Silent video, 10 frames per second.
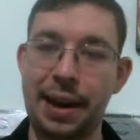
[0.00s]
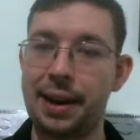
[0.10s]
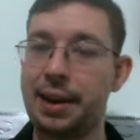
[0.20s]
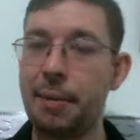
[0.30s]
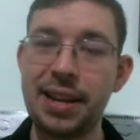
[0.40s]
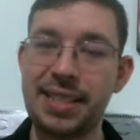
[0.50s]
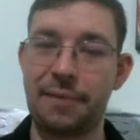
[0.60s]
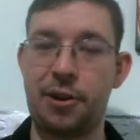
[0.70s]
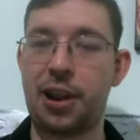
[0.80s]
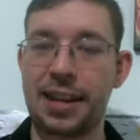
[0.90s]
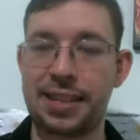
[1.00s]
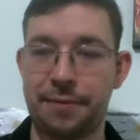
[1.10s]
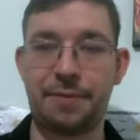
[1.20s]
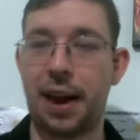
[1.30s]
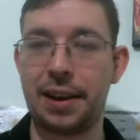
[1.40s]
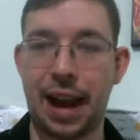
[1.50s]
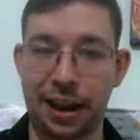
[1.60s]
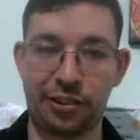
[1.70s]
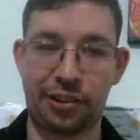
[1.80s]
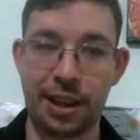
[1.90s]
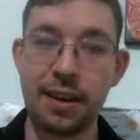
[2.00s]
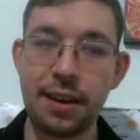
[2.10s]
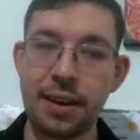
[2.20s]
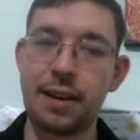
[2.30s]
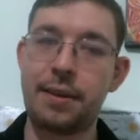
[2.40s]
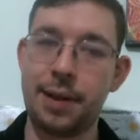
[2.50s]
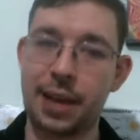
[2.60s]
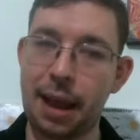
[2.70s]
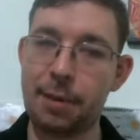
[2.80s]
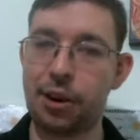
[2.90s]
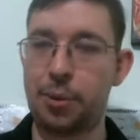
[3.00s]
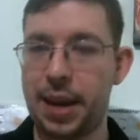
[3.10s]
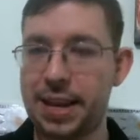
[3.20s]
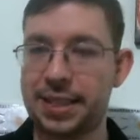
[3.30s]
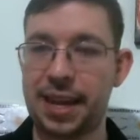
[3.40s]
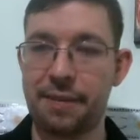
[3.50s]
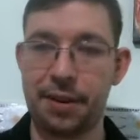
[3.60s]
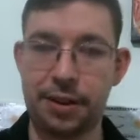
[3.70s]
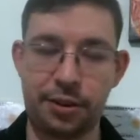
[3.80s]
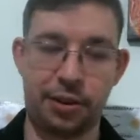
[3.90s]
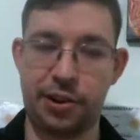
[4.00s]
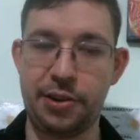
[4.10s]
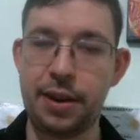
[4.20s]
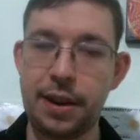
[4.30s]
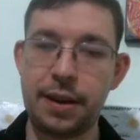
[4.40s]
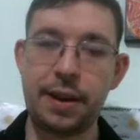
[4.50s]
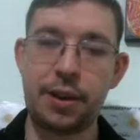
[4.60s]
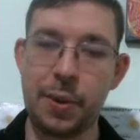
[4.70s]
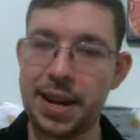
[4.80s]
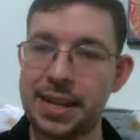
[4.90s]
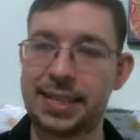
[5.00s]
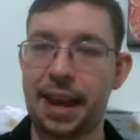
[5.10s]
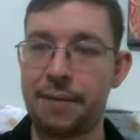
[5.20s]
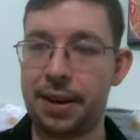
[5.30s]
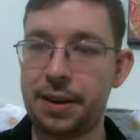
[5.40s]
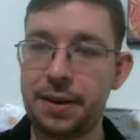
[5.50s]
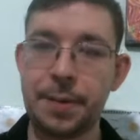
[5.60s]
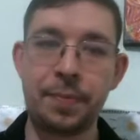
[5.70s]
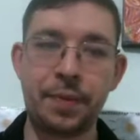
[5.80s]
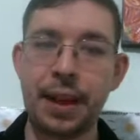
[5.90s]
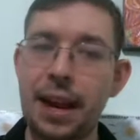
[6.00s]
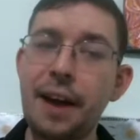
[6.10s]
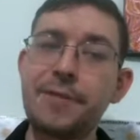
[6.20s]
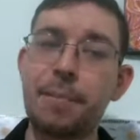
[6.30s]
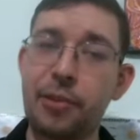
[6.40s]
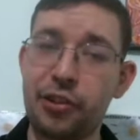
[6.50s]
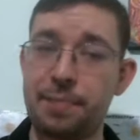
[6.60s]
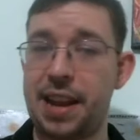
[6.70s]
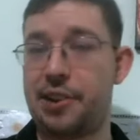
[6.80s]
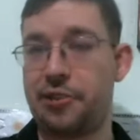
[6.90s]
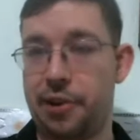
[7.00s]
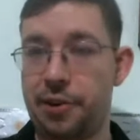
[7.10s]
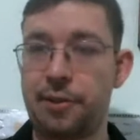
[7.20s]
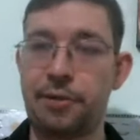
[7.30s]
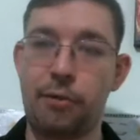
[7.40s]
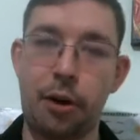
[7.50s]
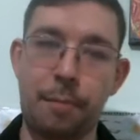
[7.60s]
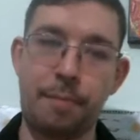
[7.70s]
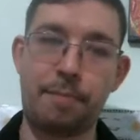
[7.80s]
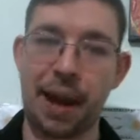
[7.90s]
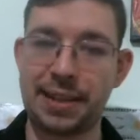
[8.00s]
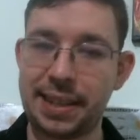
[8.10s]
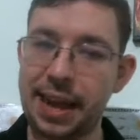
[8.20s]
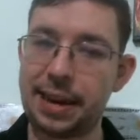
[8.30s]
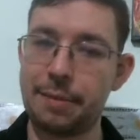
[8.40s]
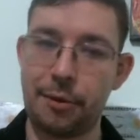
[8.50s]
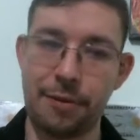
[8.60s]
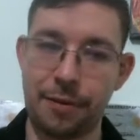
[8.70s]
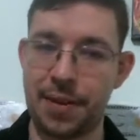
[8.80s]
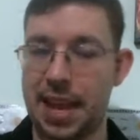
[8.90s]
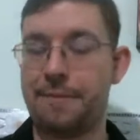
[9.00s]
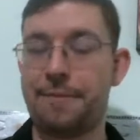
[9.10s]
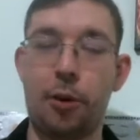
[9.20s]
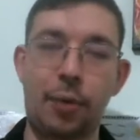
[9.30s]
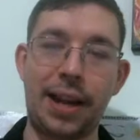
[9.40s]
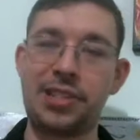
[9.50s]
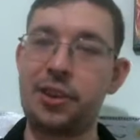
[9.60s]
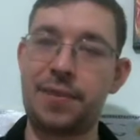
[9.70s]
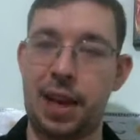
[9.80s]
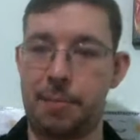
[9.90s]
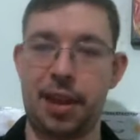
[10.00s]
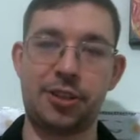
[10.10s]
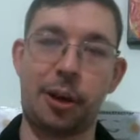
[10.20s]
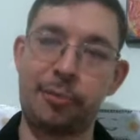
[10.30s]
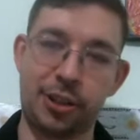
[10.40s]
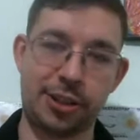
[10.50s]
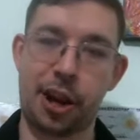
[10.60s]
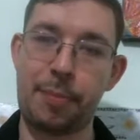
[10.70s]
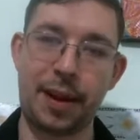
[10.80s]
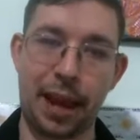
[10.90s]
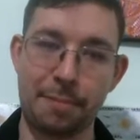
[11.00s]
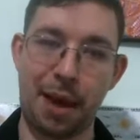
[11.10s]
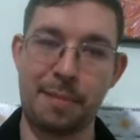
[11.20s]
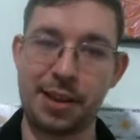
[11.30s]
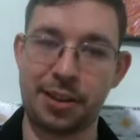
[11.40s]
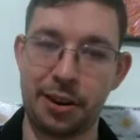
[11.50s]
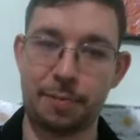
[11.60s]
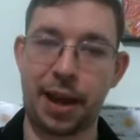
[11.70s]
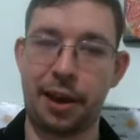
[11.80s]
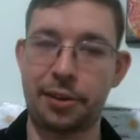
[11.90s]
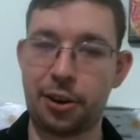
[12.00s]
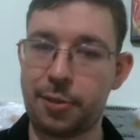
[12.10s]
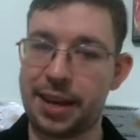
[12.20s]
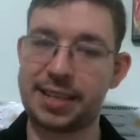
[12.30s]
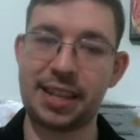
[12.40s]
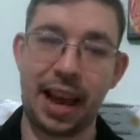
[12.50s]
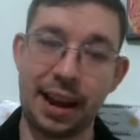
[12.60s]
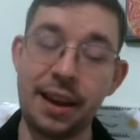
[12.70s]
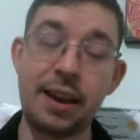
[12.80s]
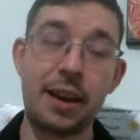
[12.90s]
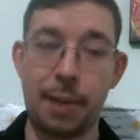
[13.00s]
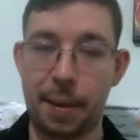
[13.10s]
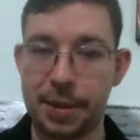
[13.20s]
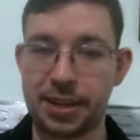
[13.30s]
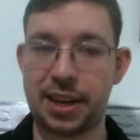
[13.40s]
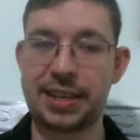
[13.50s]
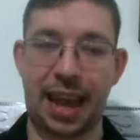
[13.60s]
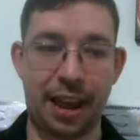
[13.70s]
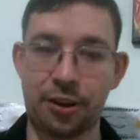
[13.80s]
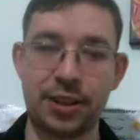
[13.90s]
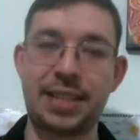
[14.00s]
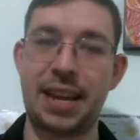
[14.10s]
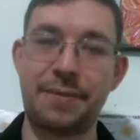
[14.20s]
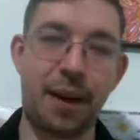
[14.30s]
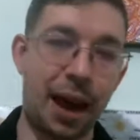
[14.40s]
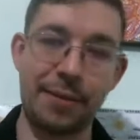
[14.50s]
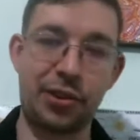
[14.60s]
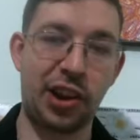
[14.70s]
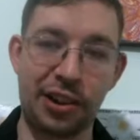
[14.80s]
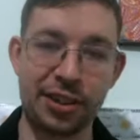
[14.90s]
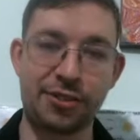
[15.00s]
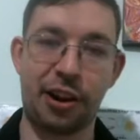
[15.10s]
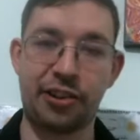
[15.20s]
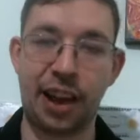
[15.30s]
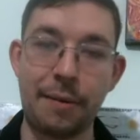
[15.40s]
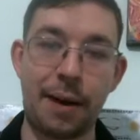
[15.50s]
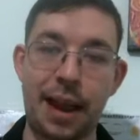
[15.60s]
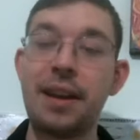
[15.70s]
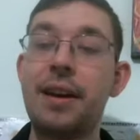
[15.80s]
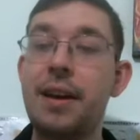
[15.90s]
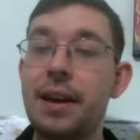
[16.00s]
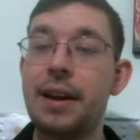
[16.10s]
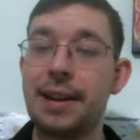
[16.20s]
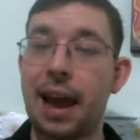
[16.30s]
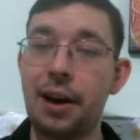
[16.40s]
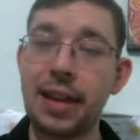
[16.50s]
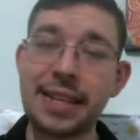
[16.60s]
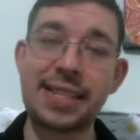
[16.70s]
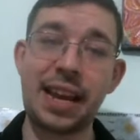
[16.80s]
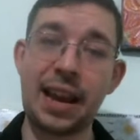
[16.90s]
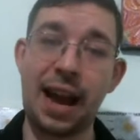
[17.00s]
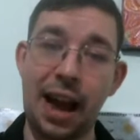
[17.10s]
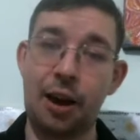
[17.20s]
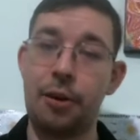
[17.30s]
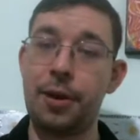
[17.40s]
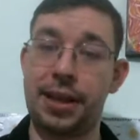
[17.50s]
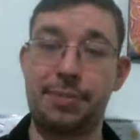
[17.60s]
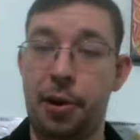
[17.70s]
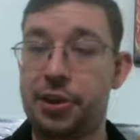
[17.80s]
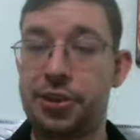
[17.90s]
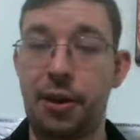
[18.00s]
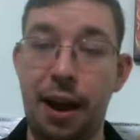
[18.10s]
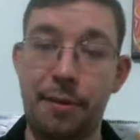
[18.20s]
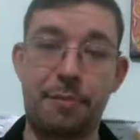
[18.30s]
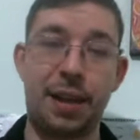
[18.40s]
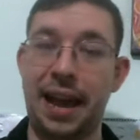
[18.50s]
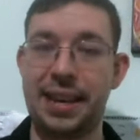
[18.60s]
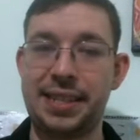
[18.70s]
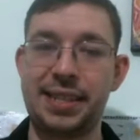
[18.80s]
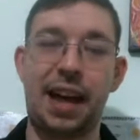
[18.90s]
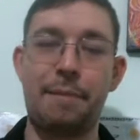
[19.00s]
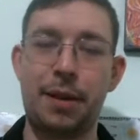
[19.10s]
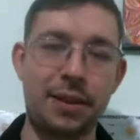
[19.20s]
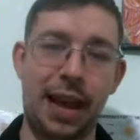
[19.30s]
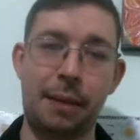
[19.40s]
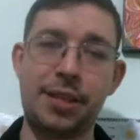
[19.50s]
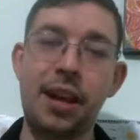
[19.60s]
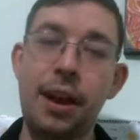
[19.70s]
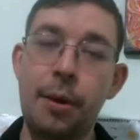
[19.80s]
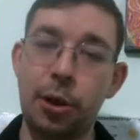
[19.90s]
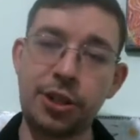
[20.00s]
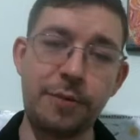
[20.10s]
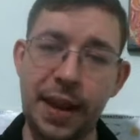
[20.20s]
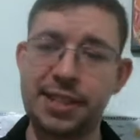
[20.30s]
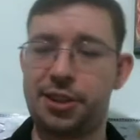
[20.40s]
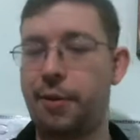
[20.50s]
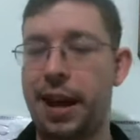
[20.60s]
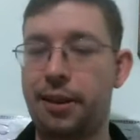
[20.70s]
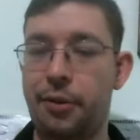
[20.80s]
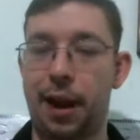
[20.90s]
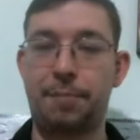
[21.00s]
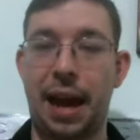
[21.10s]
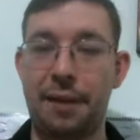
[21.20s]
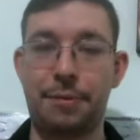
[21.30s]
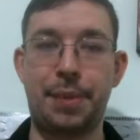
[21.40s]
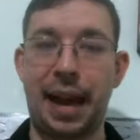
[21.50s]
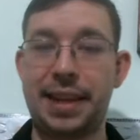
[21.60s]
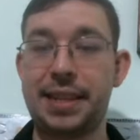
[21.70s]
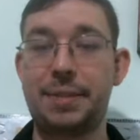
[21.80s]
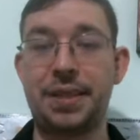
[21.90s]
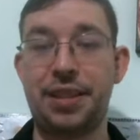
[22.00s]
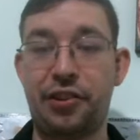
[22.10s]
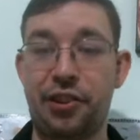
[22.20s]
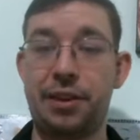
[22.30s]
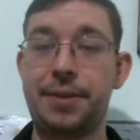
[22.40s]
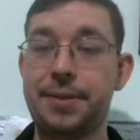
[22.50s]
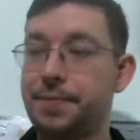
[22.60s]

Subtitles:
I'm going to see if you guys can find it actually. But a game went queen e7 to queen e7. And after bishop d2, well, by delaying the move of e4, white sort of keeping his options open, like maybe he's going to play on the queen side, maybe he's going to take on d5 and change the structure that way. Now, let's see how experienced you are with playing these Slav middle games. What do you think is the correct plan for black in this position?